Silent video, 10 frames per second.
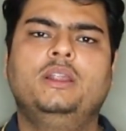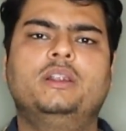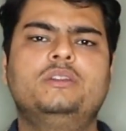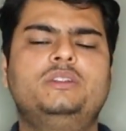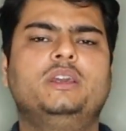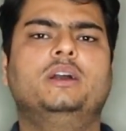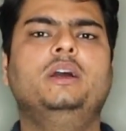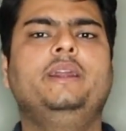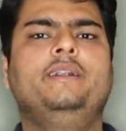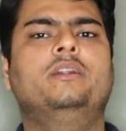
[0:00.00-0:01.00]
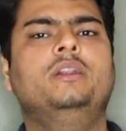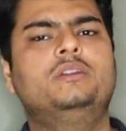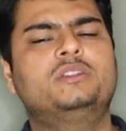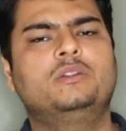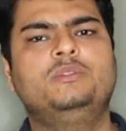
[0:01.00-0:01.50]
Let us take a
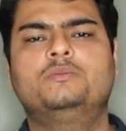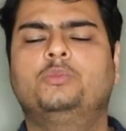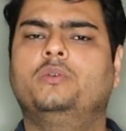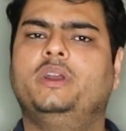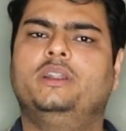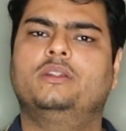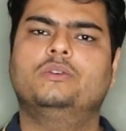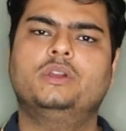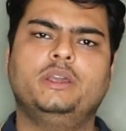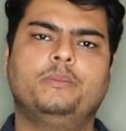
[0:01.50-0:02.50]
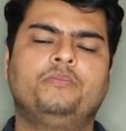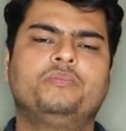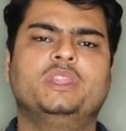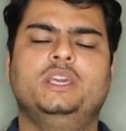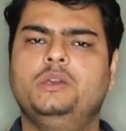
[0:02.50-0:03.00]
internet service provider. Okay.
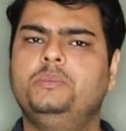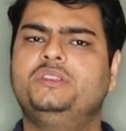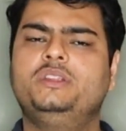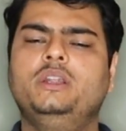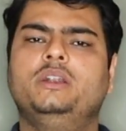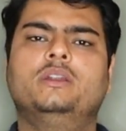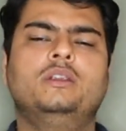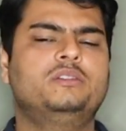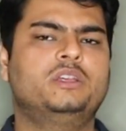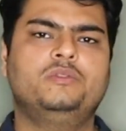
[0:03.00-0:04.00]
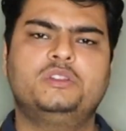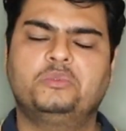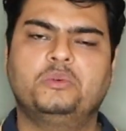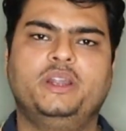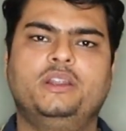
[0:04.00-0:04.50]
ABC internet service
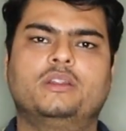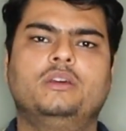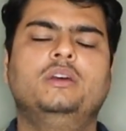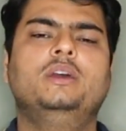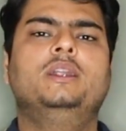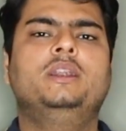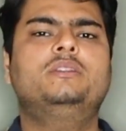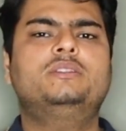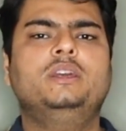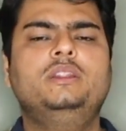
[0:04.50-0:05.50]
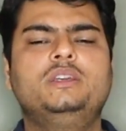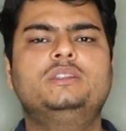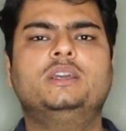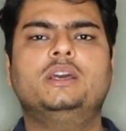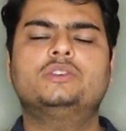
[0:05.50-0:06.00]
provider let's say
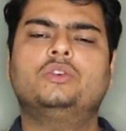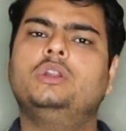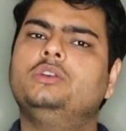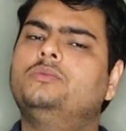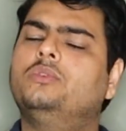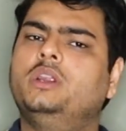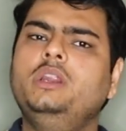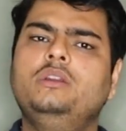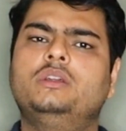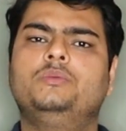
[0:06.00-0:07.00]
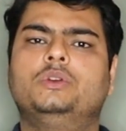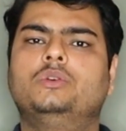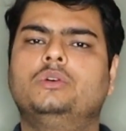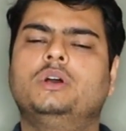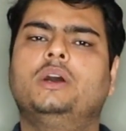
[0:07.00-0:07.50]
these guys call you for an interview
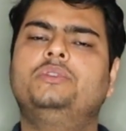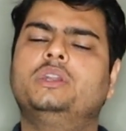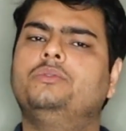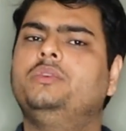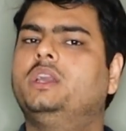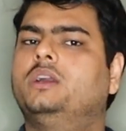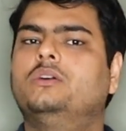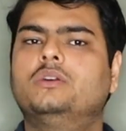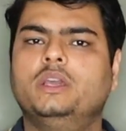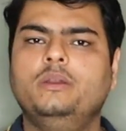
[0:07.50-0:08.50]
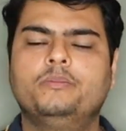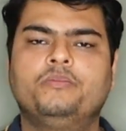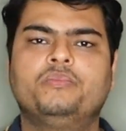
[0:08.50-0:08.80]
after a week okay